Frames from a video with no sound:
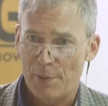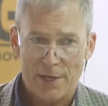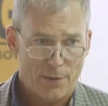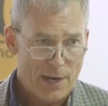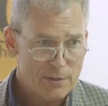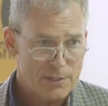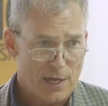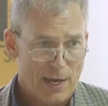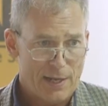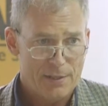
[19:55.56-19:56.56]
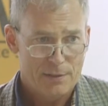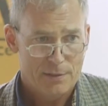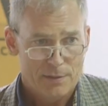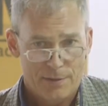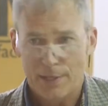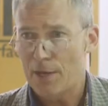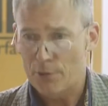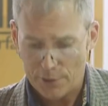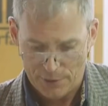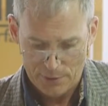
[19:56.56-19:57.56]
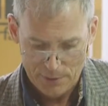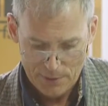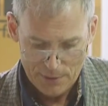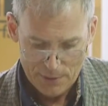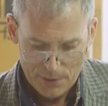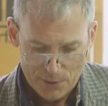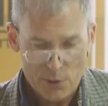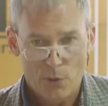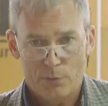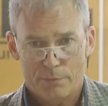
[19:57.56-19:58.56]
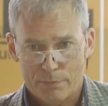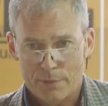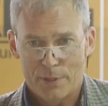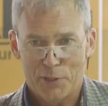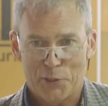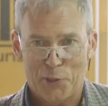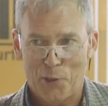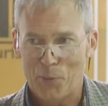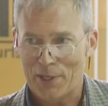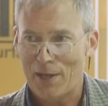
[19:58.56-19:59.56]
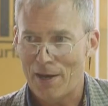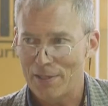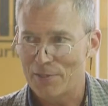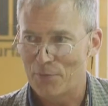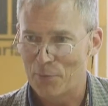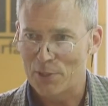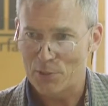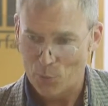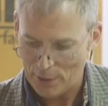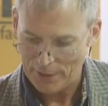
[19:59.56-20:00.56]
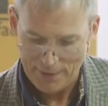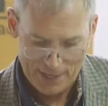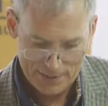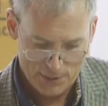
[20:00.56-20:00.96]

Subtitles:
better outside than others. So you need to know what kinds of woods work in that